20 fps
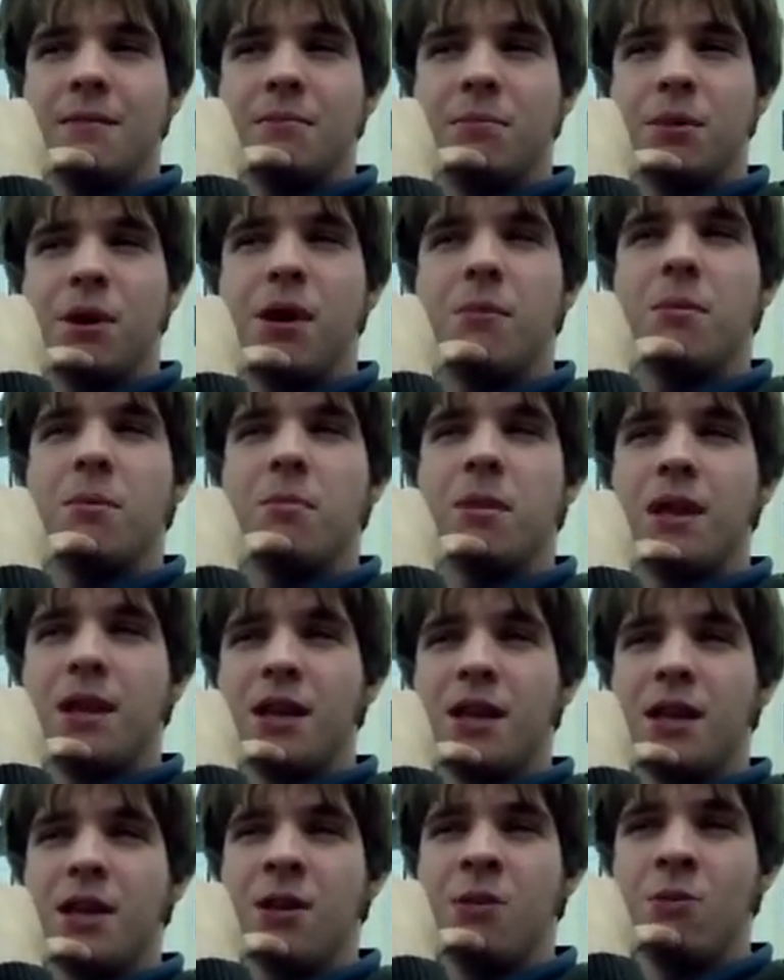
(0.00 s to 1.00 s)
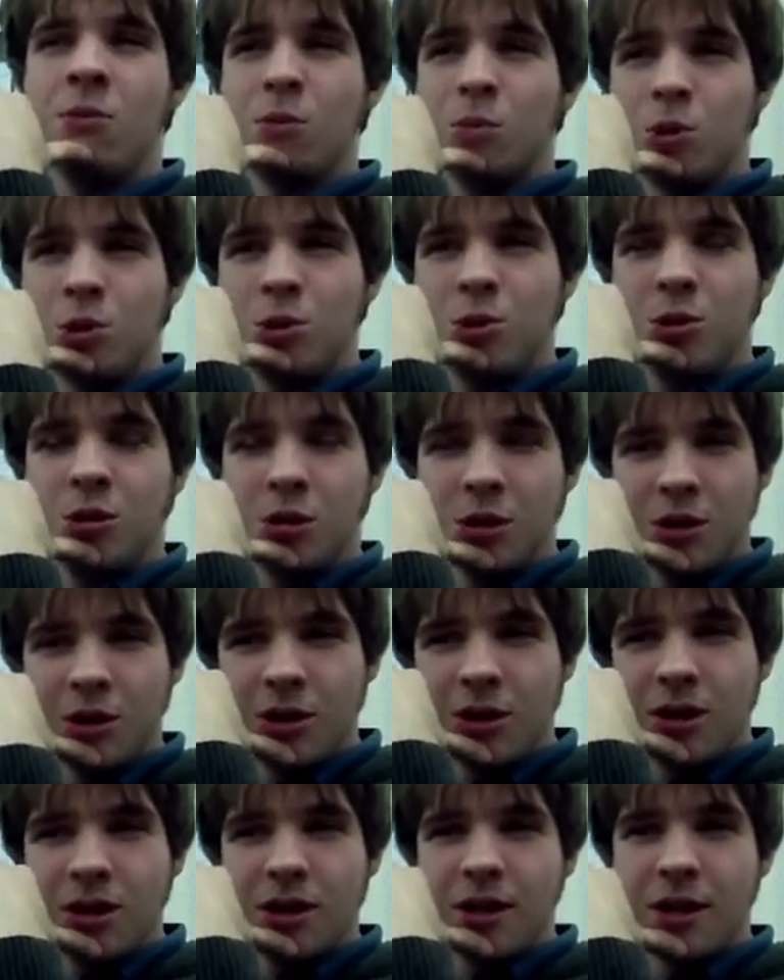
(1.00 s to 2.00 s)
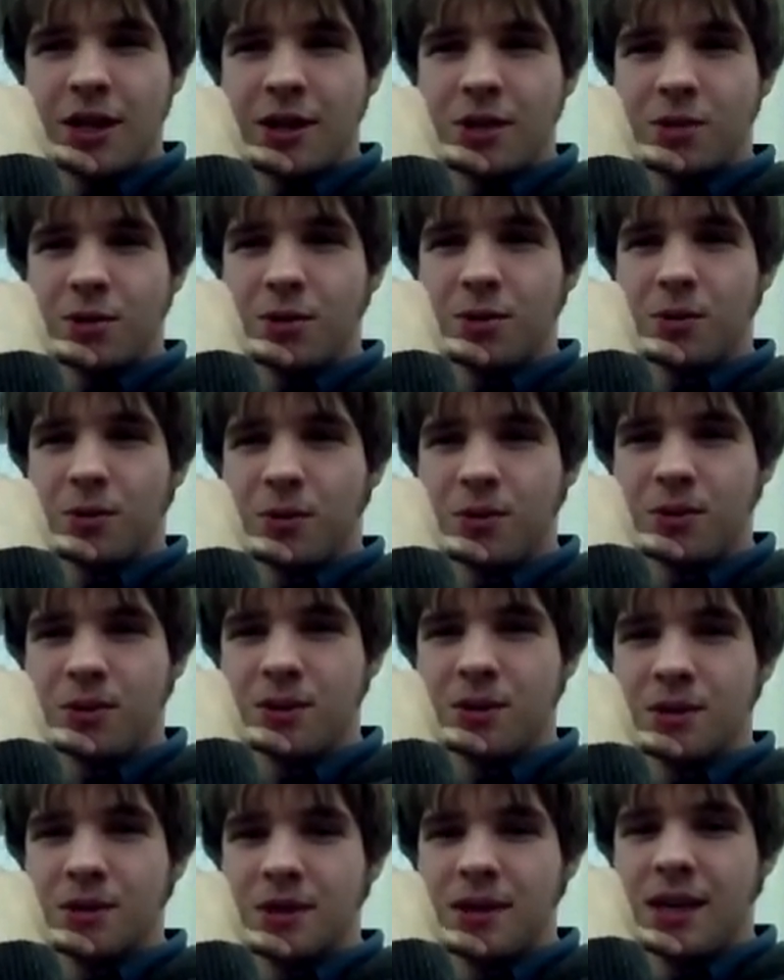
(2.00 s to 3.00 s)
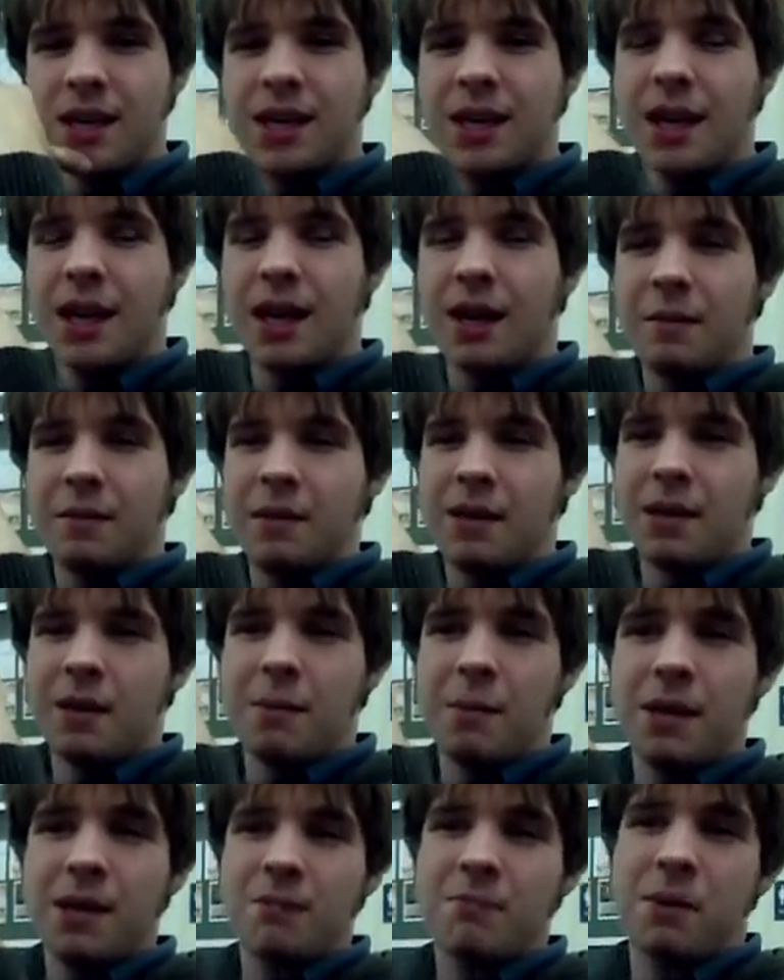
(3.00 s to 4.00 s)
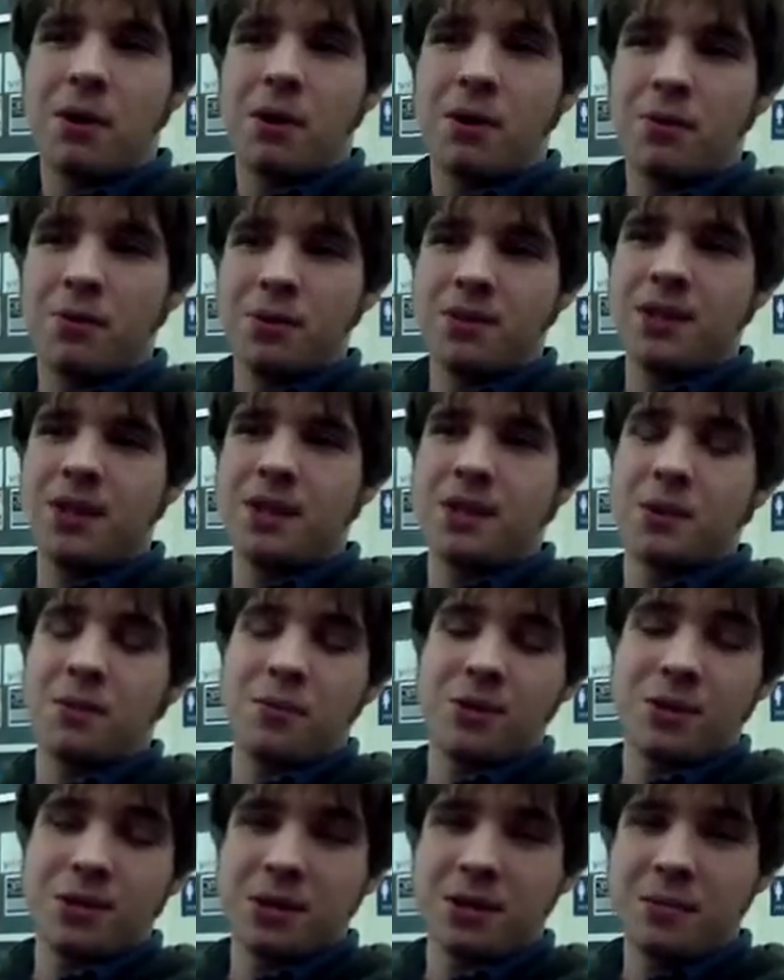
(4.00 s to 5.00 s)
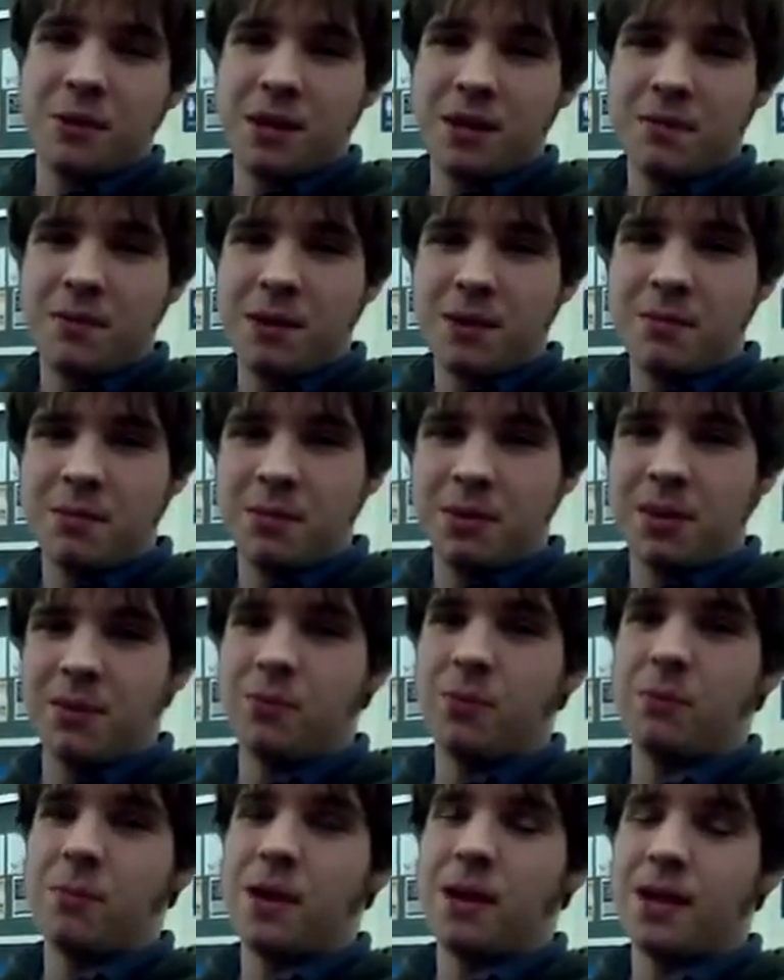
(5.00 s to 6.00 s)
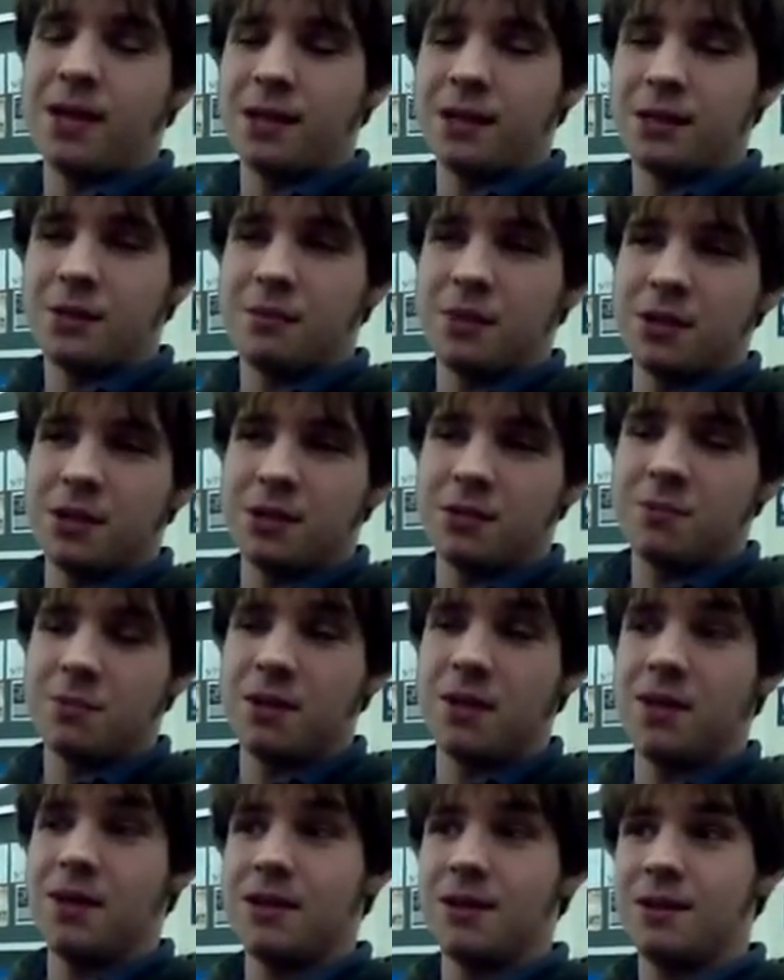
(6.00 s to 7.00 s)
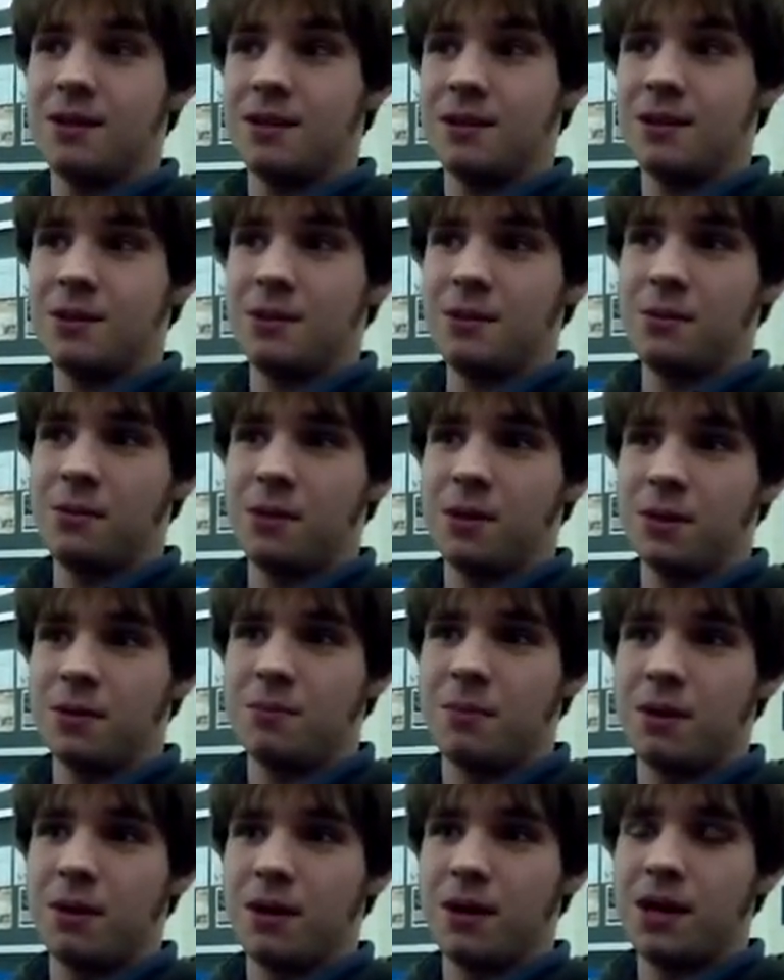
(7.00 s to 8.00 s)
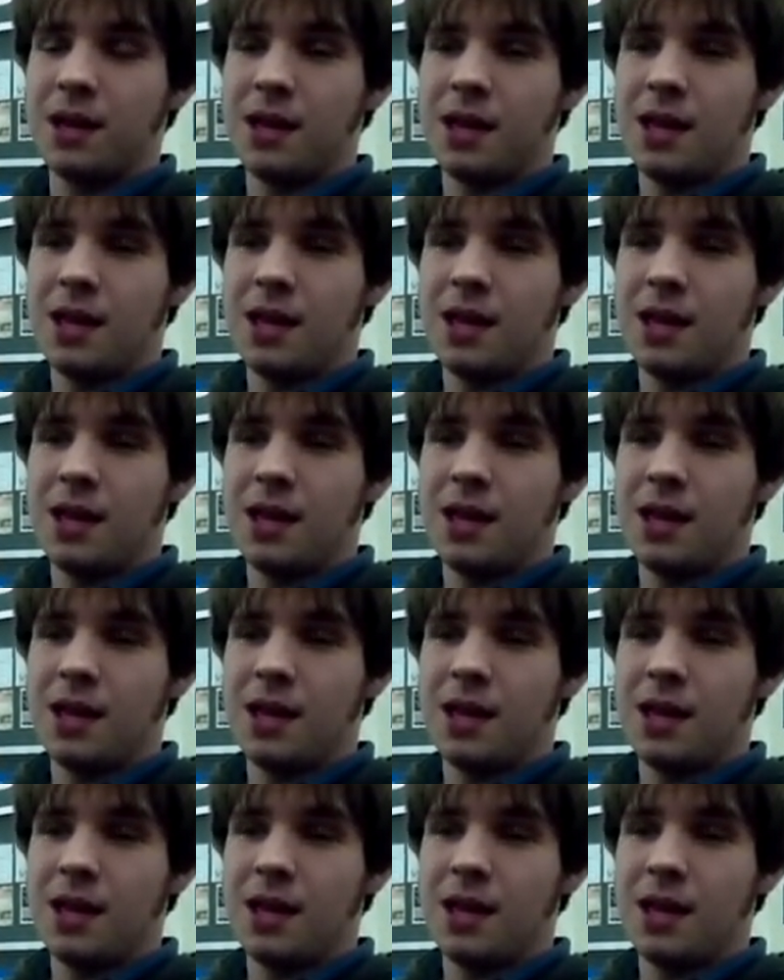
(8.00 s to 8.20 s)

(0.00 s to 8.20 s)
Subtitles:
Probably the huge lecture courses. I mean, the best part was that there were so many people that were biology majors, but it's also the worst part.